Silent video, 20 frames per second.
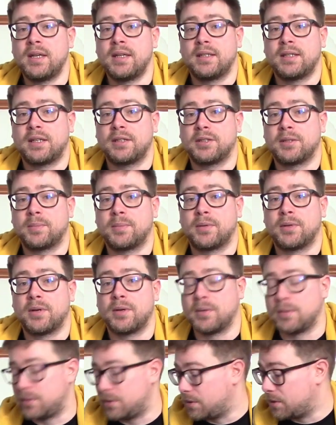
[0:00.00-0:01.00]
Delta
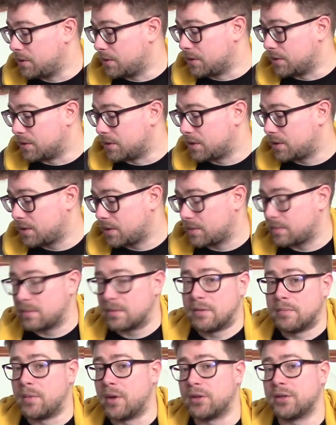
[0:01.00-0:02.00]
Pro does
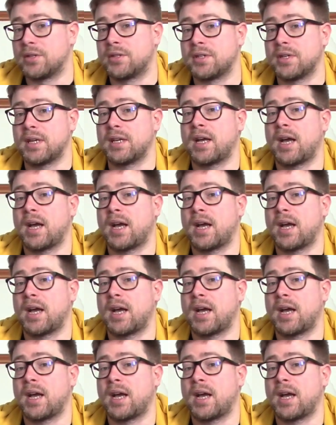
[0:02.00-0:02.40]
monitor